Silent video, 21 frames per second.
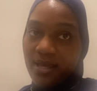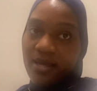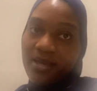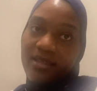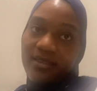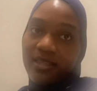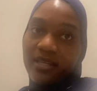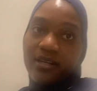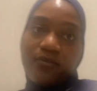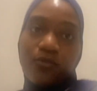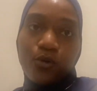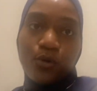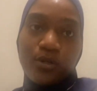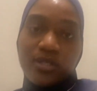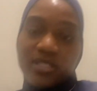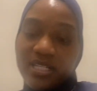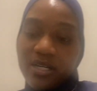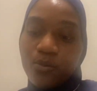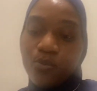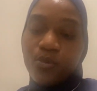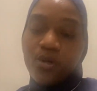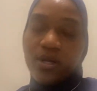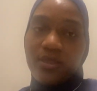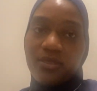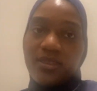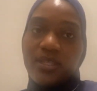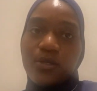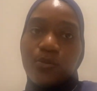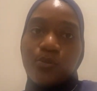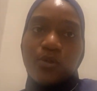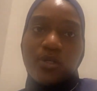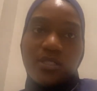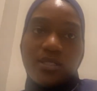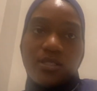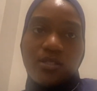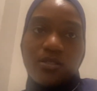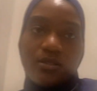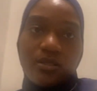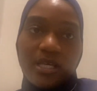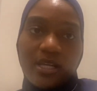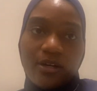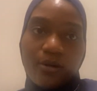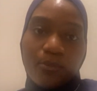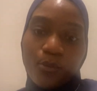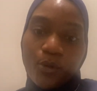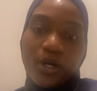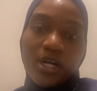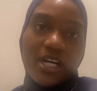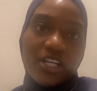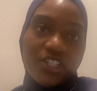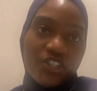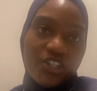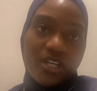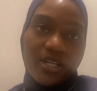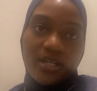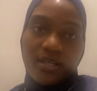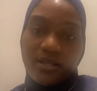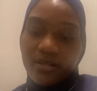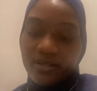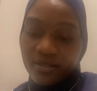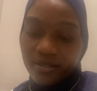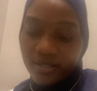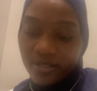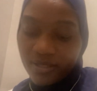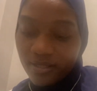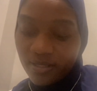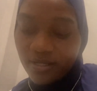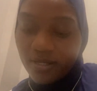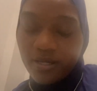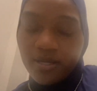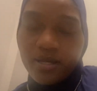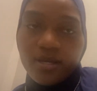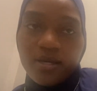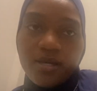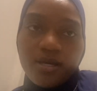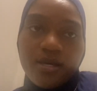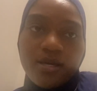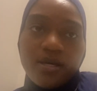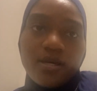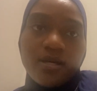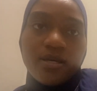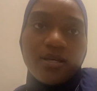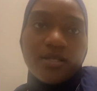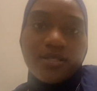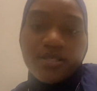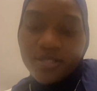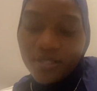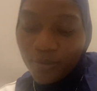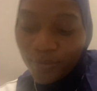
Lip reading: then of course I want the ones that are more hygienic. So